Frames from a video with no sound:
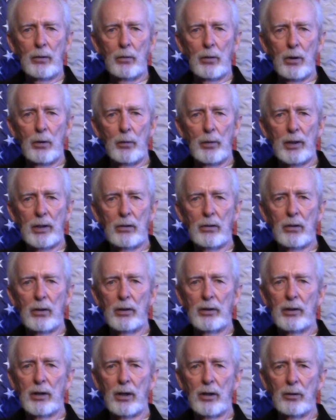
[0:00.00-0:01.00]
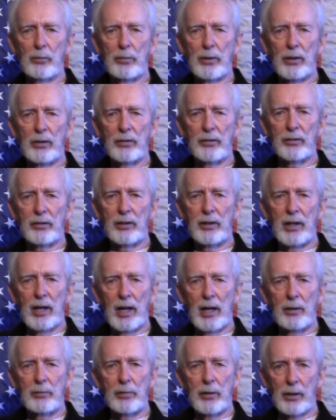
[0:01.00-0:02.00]
What we call dollar bills
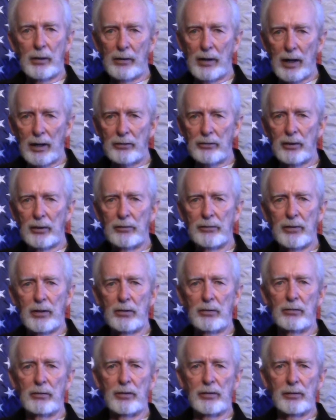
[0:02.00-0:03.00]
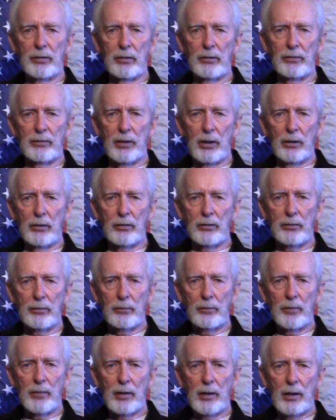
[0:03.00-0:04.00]
today but are actually Federal Reserve
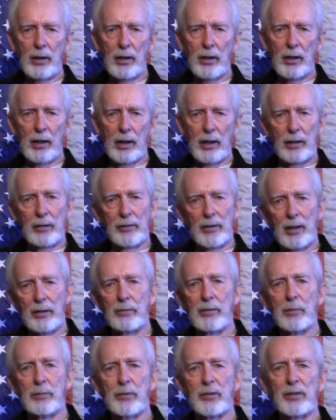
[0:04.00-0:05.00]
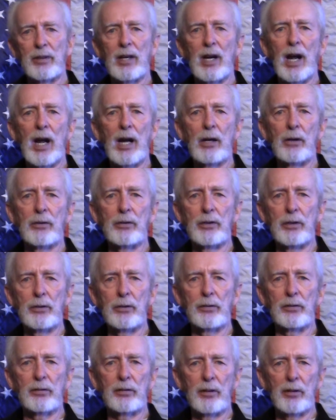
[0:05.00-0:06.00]
notes, and they represent
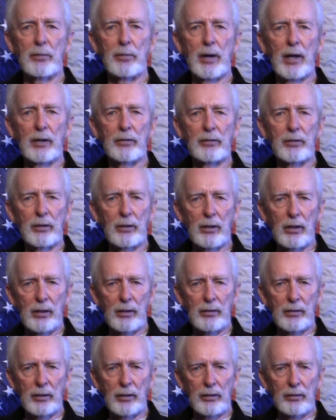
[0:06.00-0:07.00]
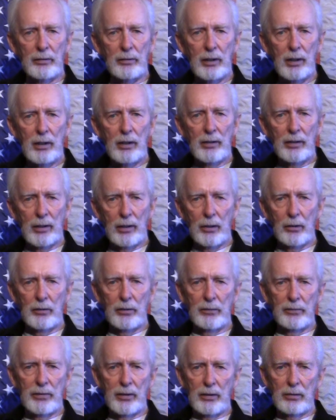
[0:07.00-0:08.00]
IOUs to the bankster cartels that
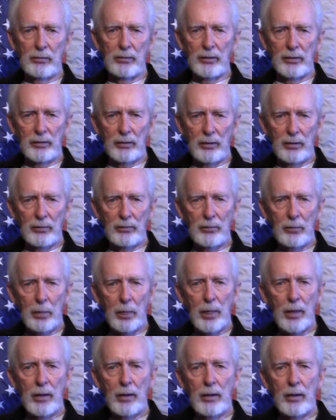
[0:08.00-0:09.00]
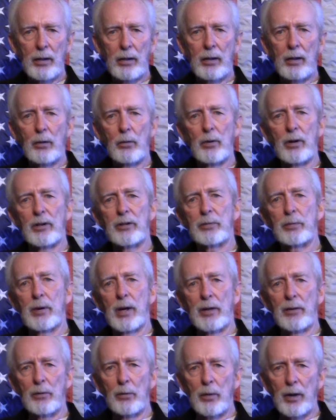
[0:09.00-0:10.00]
own the Federal Reserve, which,
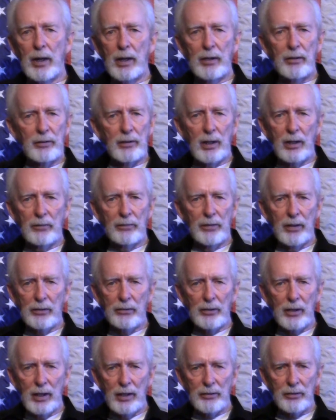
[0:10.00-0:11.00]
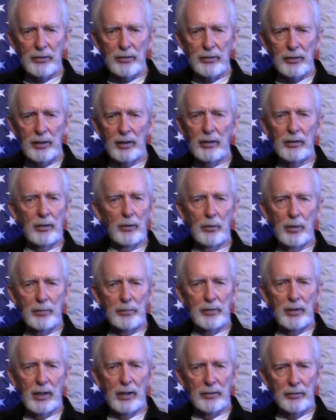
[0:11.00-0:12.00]
by the way, is not a federal agency, and their
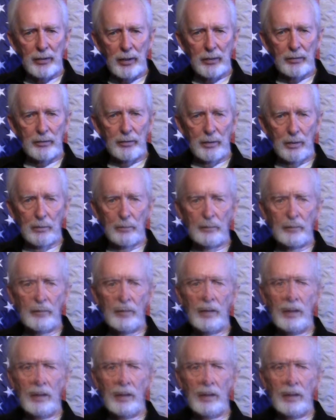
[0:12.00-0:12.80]
website says so.